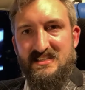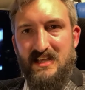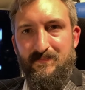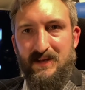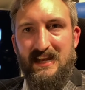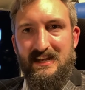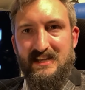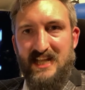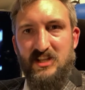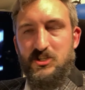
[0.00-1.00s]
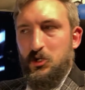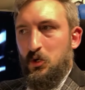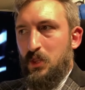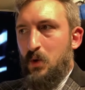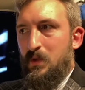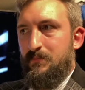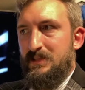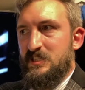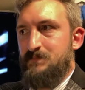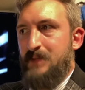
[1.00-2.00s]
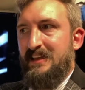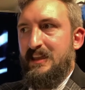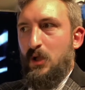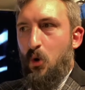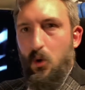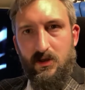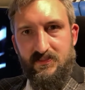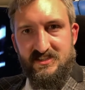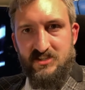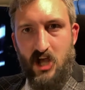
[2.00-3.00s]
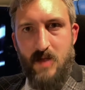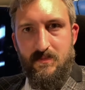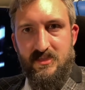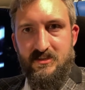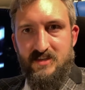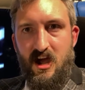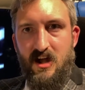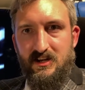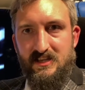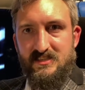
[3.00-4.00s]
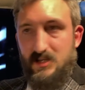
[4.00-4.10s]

completely intentional that we've been spending all of this time in the darkness.